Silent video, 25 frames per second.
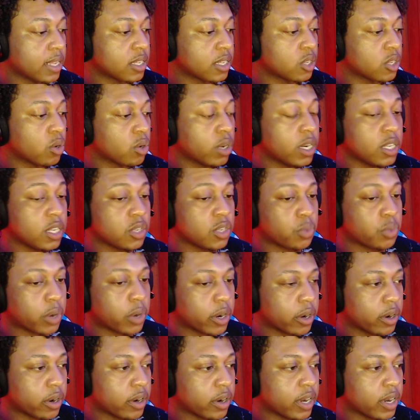knowing his
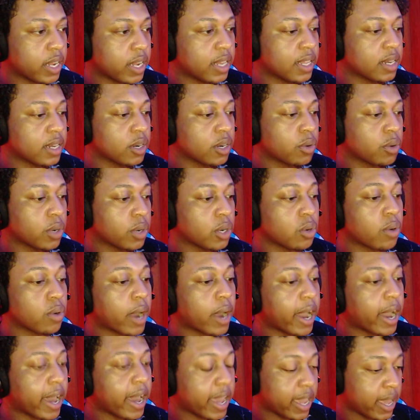word, and then knowing who
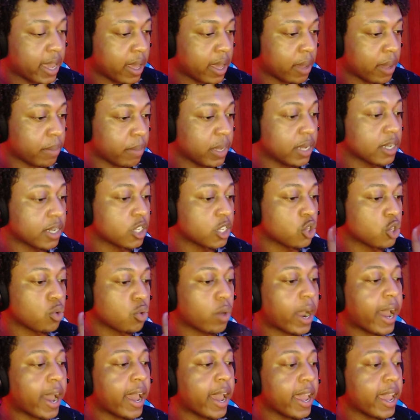I am, because who
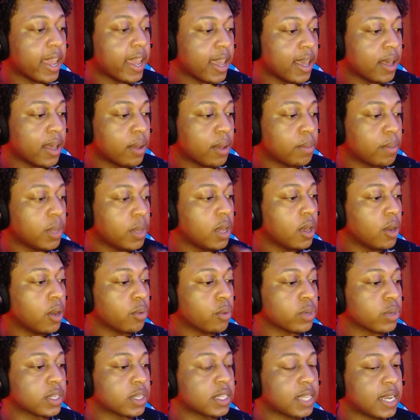I am
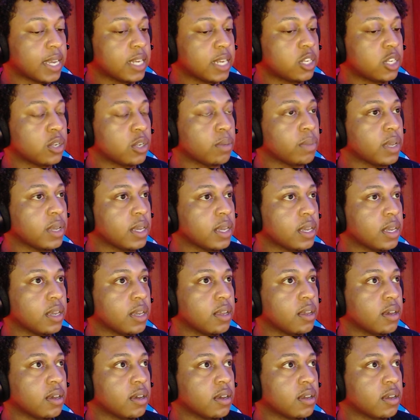was said to be
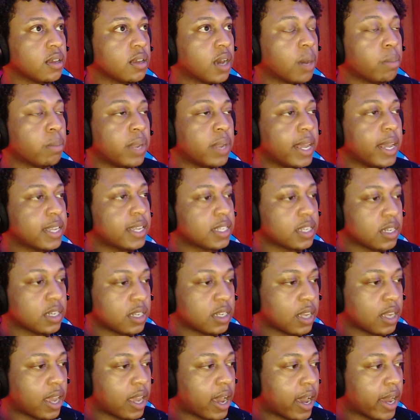a blessing to
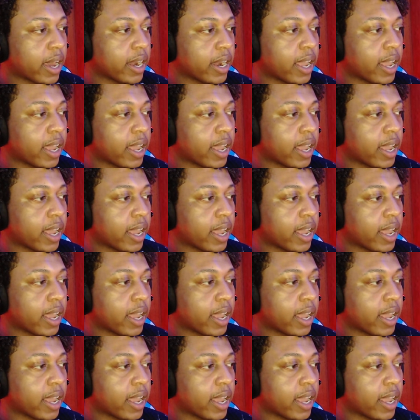God.